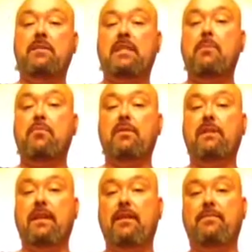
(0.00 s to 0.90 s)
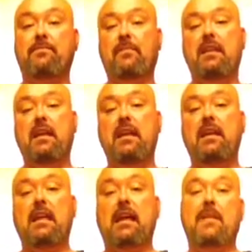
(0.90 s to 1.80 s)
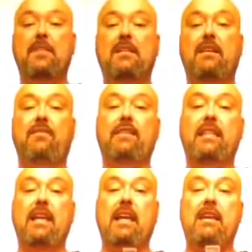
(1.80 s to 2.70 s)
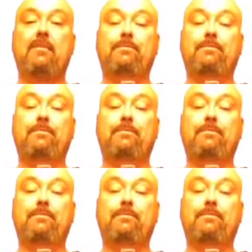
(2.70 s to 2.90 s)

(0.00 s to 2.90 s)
separately, I got myself today.